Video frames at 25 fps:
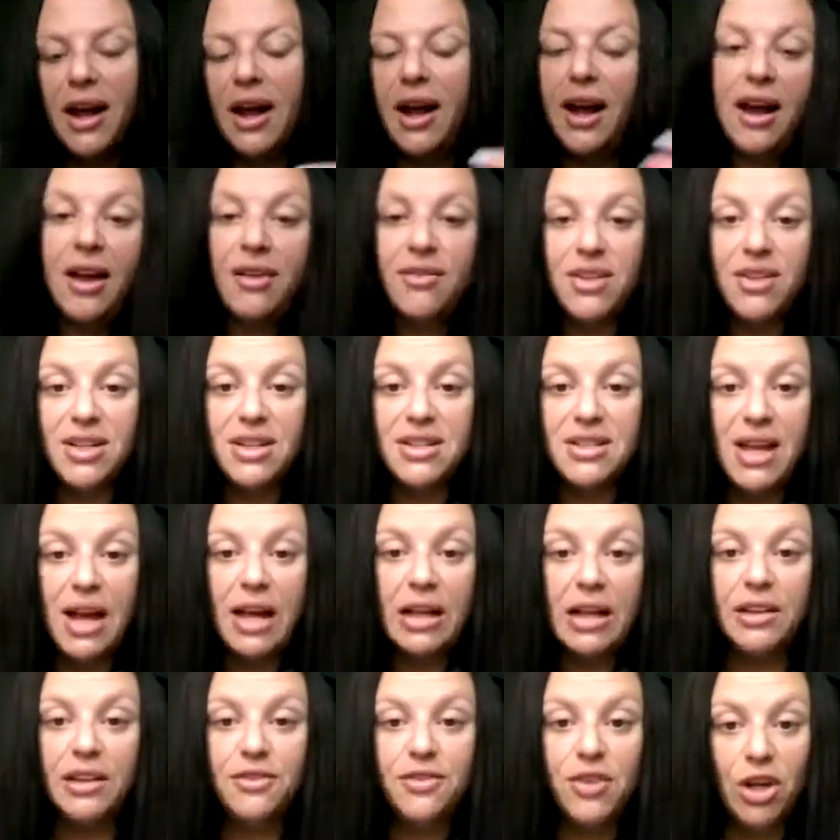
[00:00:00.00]
I haven't
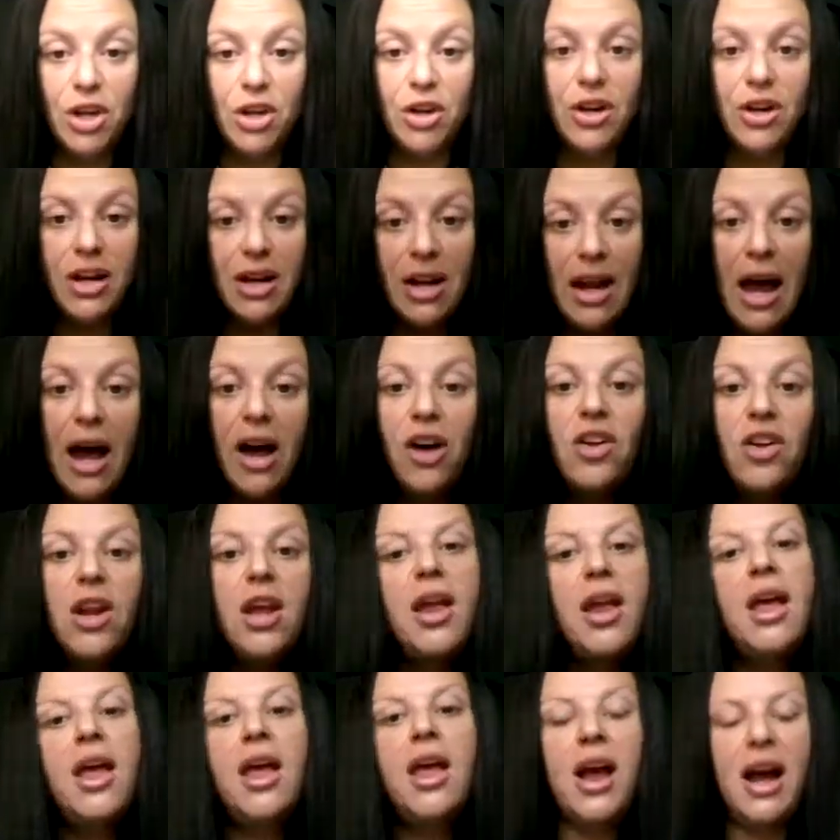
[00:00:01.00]
exactly figured it out.
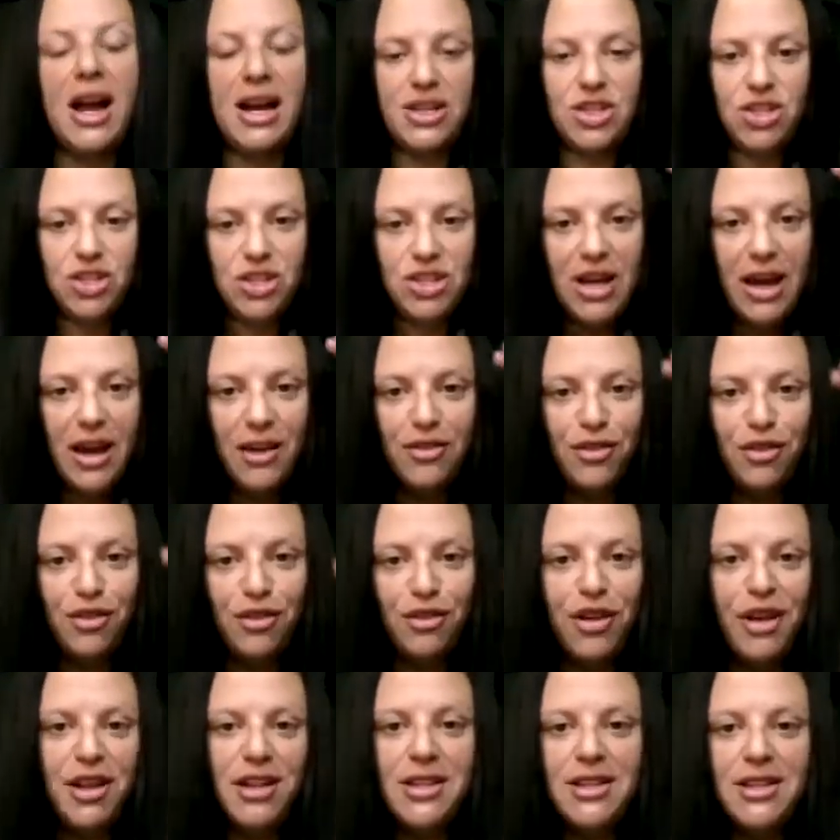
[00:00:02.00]
I just have it
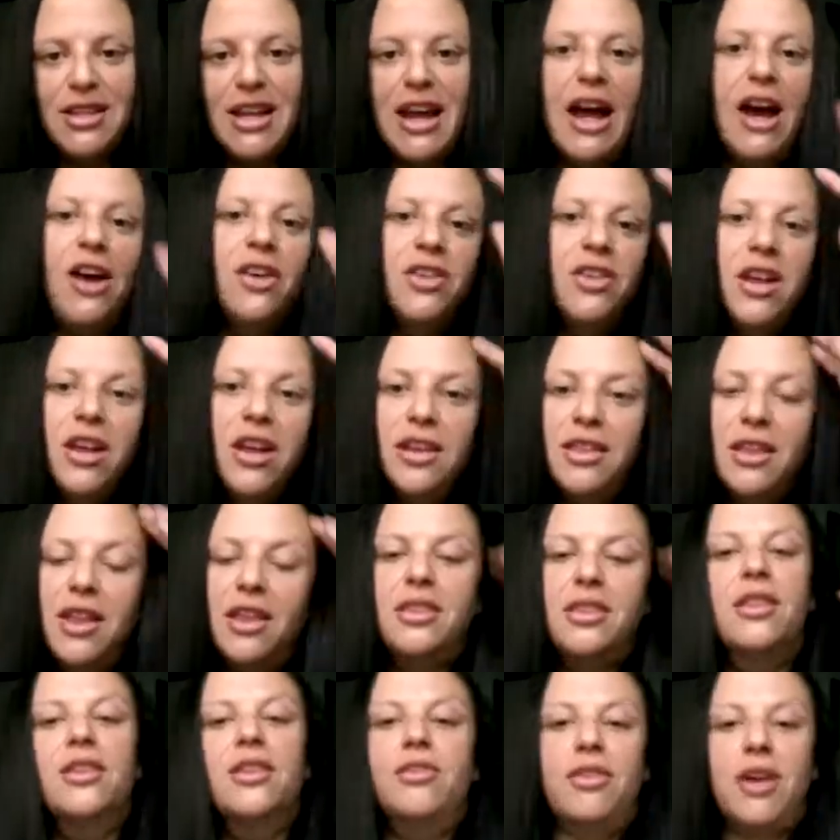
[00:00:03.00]
written down, and
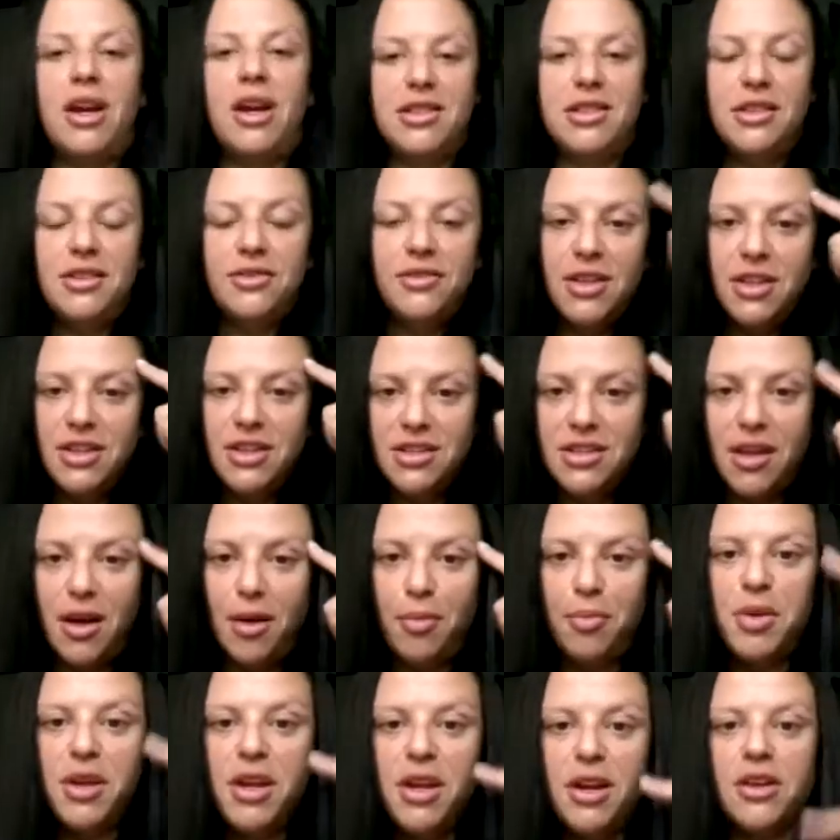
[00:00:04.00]
then the rest of it's
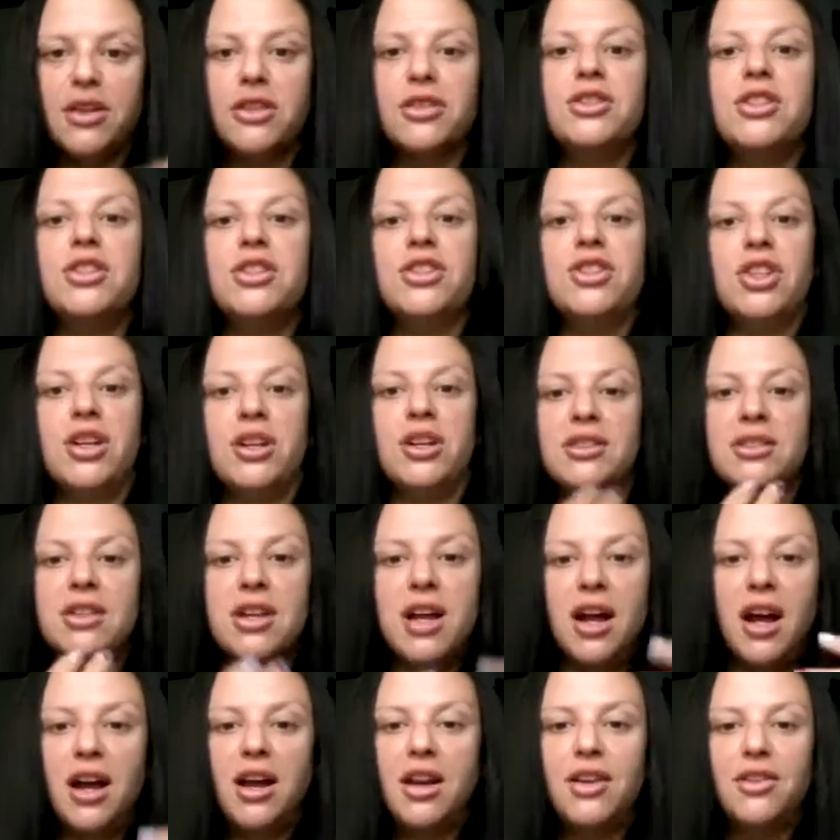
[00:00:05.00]
up here to just
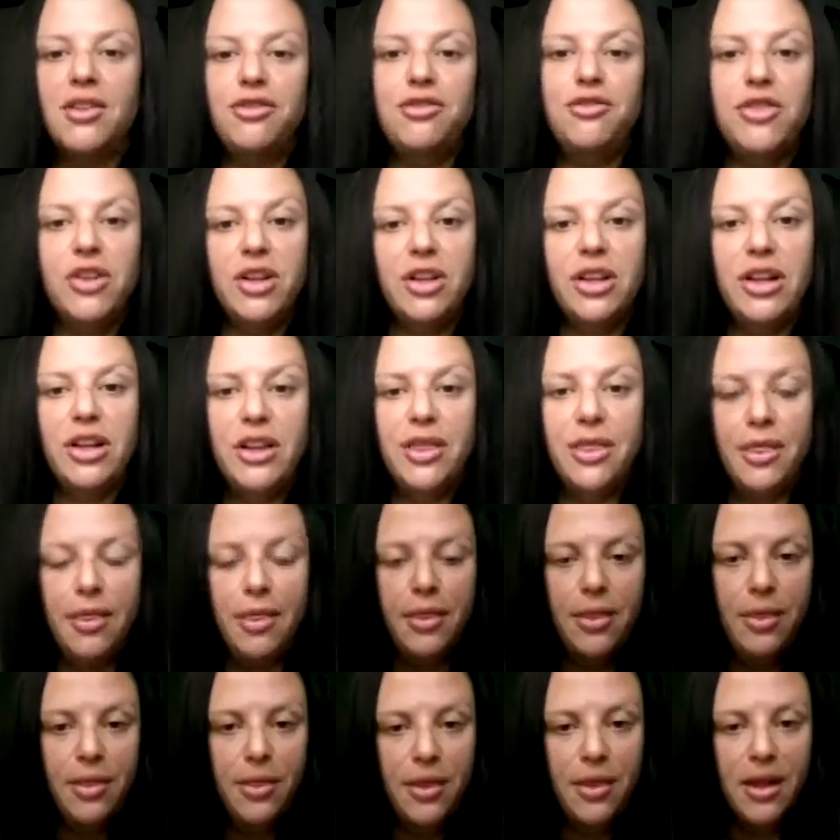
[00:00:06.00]
kind of fill in
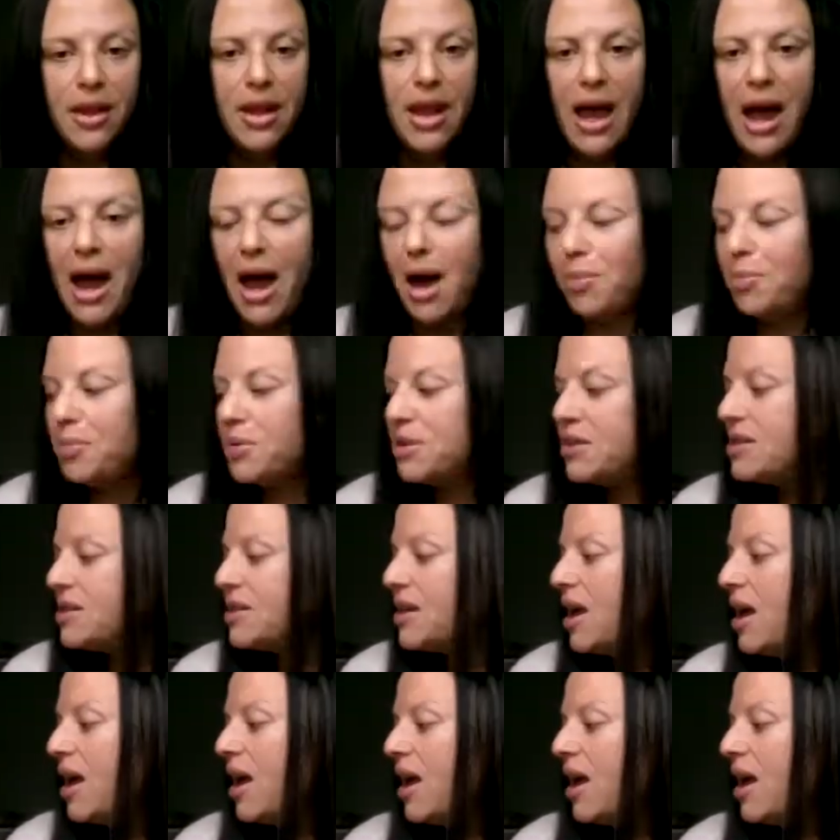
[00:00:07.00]
the gaps.